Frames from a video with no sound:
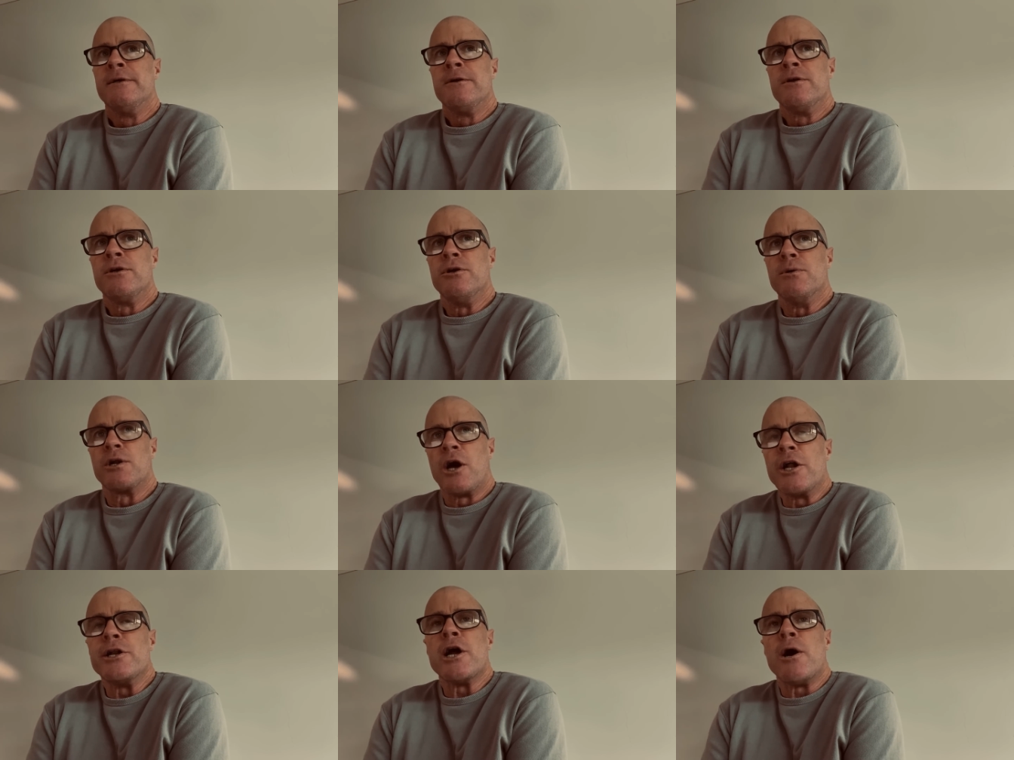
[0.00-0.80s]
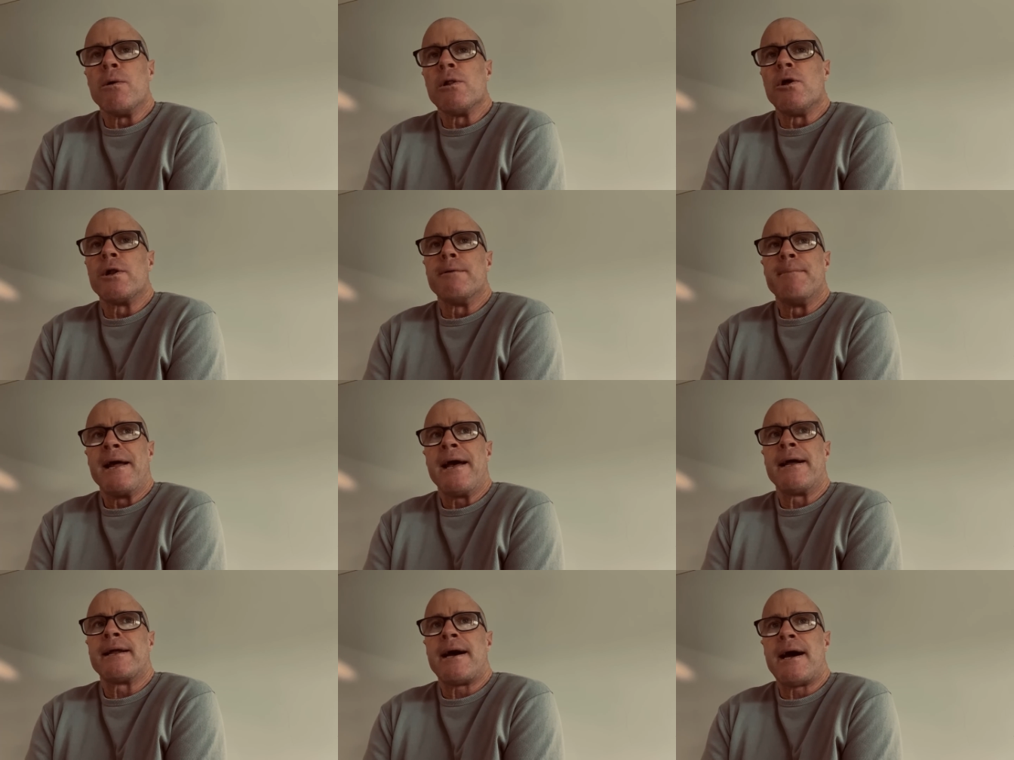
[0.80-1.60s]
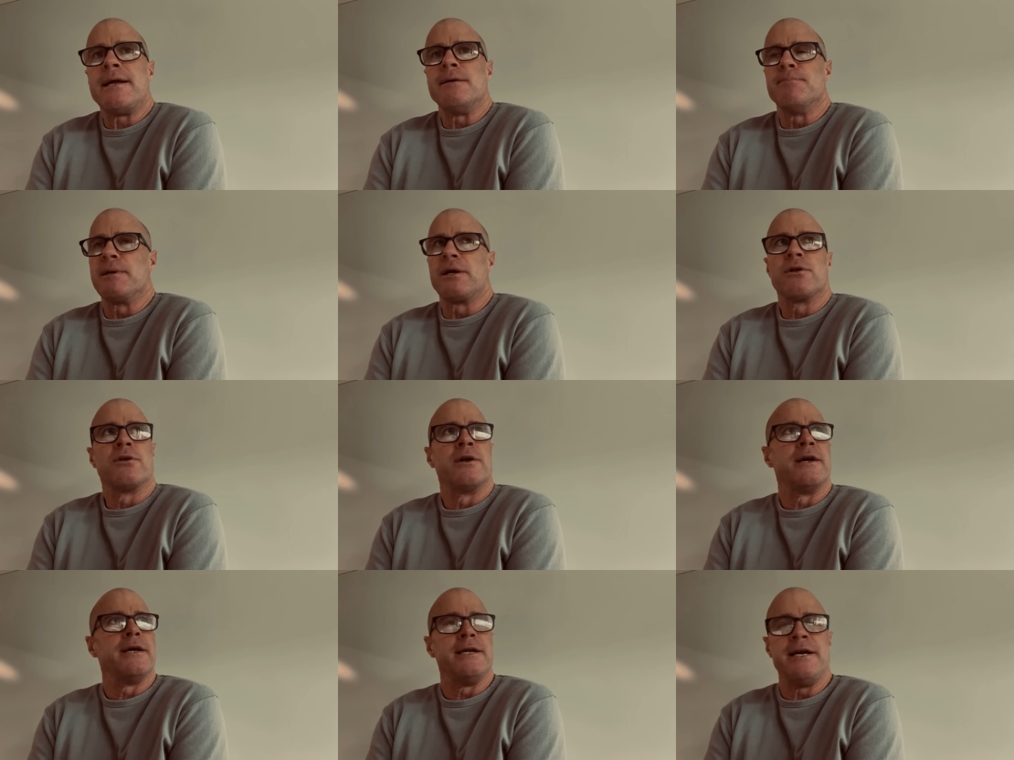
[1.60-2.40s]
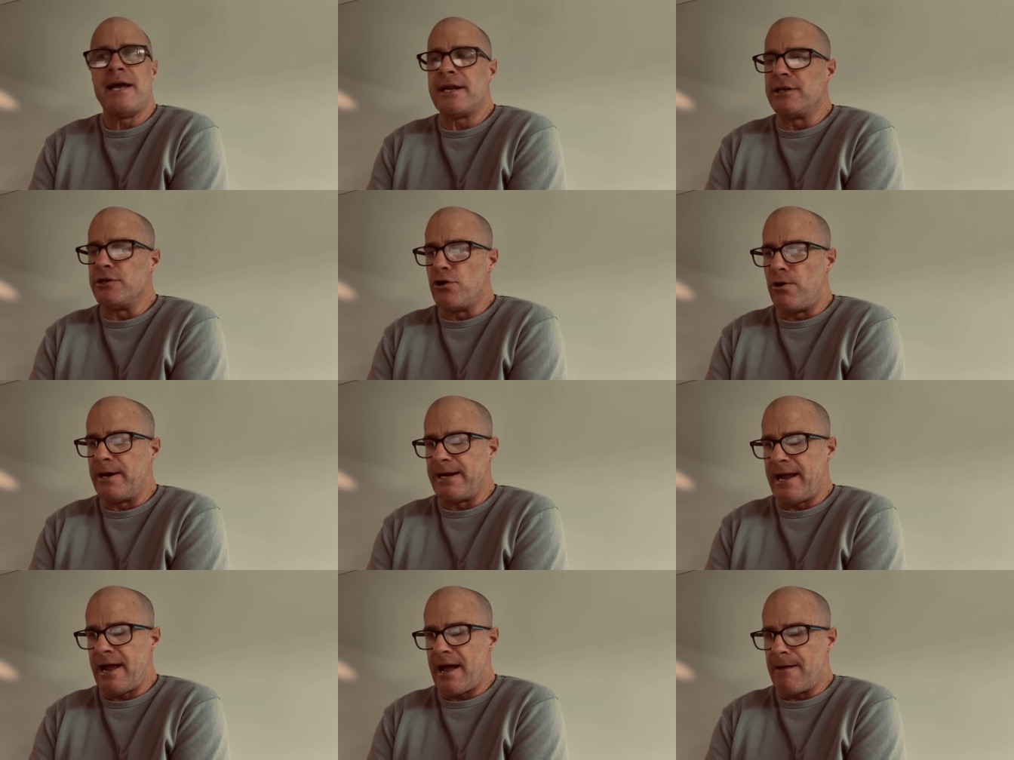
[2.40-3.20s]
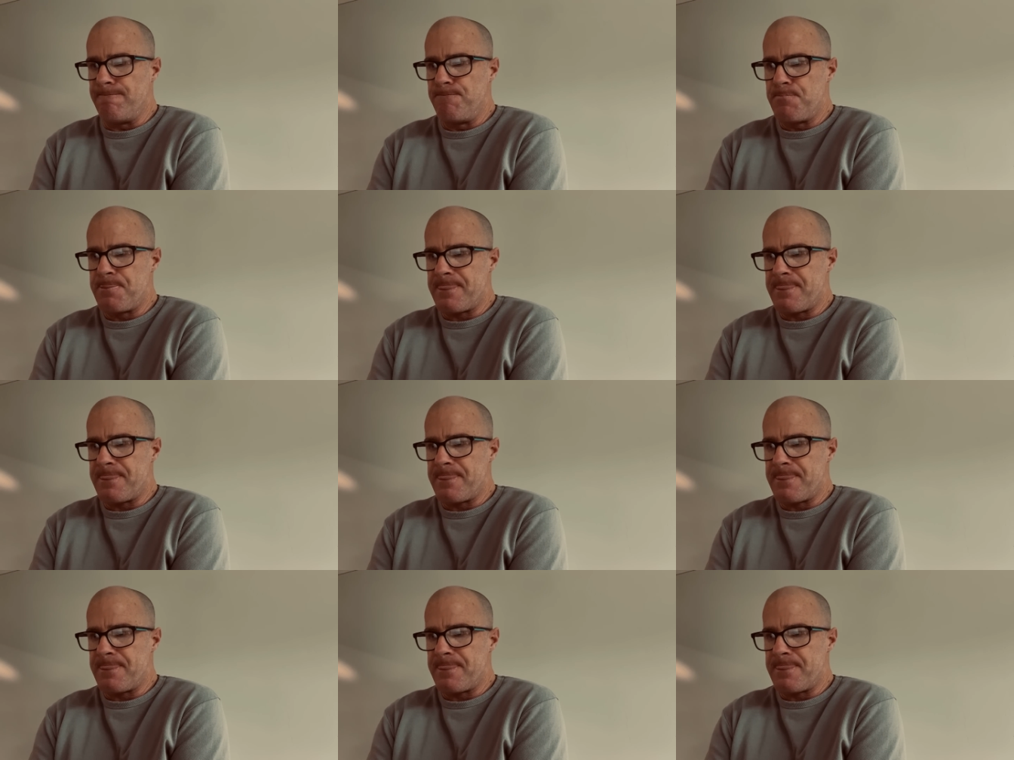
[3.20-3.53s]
who I don't know a lot about, Hayden McLean, he had a night out.